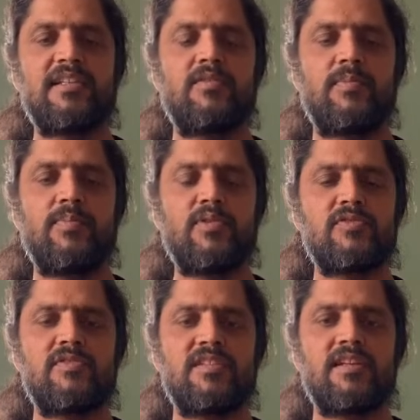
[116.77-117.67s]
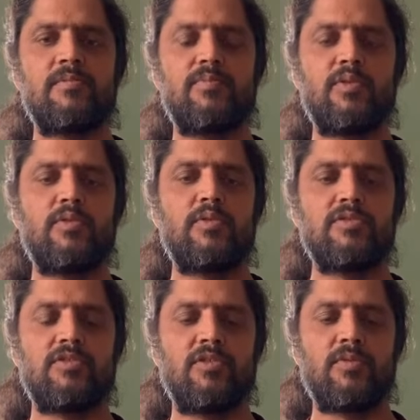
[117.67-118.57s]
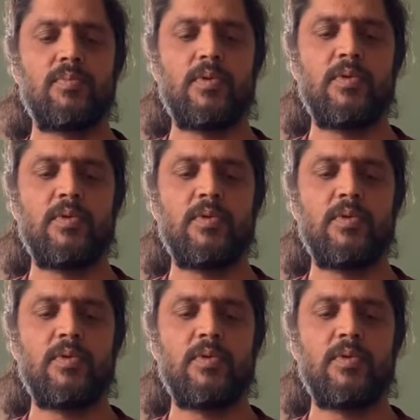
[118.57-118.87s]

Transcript: as our posture pose or